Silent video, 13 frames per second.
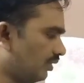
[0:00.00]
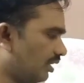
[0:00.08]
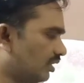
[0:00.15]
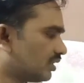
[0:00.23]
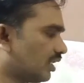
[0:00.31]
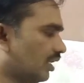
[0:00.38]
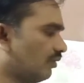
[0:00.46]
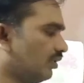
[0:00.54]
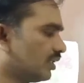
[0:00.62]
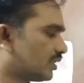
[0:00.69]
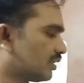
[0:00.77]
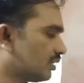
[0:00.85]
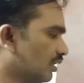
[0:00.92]
Nisha
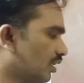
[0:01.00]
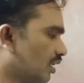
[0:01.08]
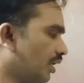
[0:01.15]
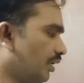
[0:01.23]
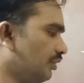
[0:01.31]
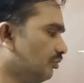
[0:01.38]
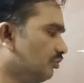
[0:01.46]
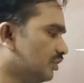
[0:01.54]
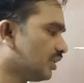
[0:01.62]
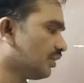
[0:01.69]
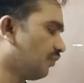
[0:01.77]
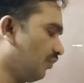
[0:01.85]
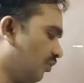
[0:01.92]
was
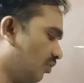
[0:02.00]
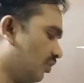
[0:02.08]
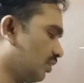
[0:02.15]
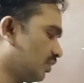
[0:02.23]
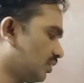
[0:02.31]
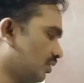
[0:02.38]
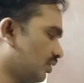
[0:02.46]
using phone